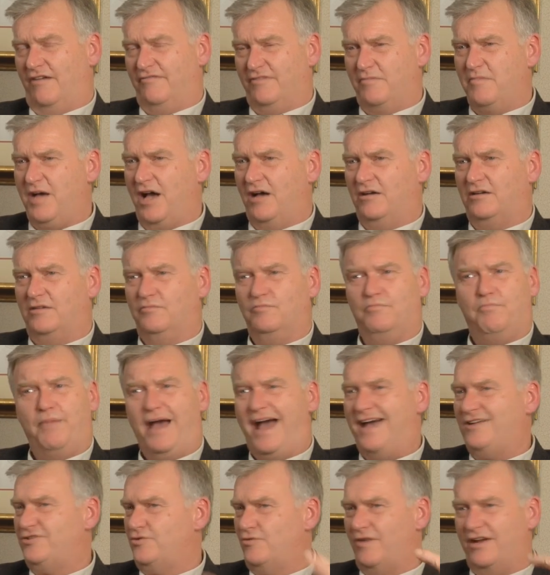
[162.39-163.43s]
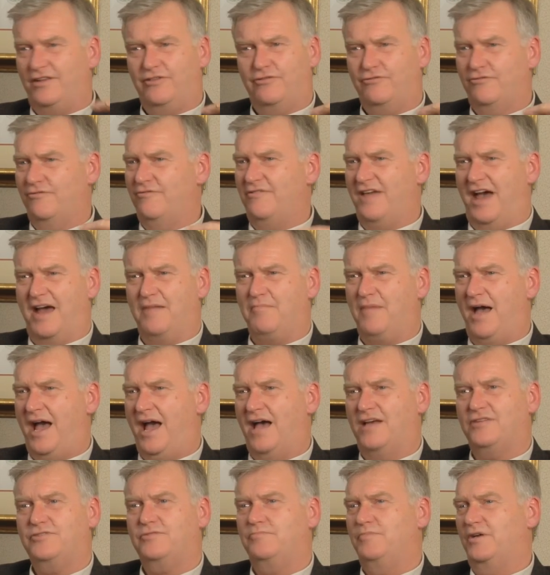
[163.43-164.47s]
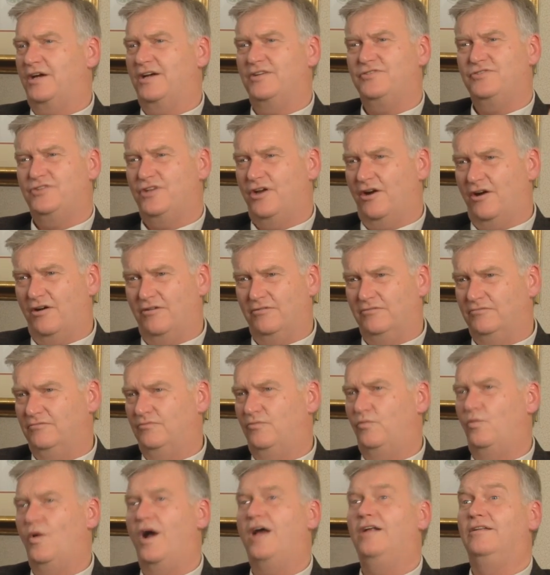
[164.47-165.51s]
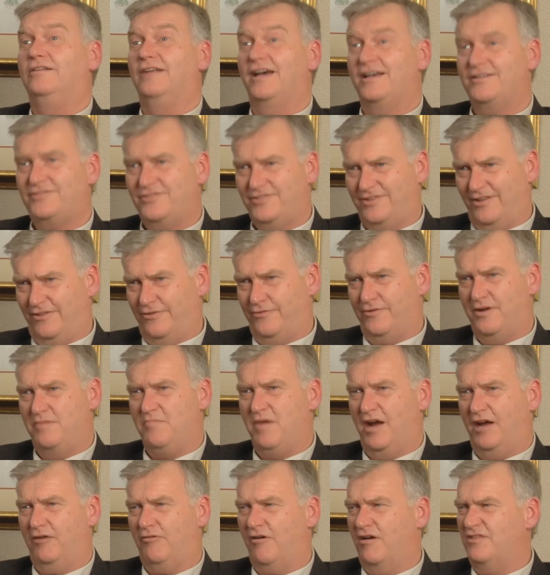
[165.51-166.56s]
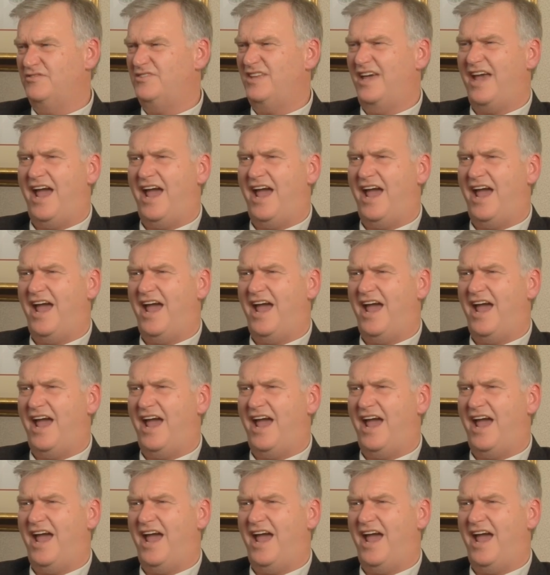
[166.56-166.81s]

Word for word: of amalgam pass right through that mask because they're well less than three microns.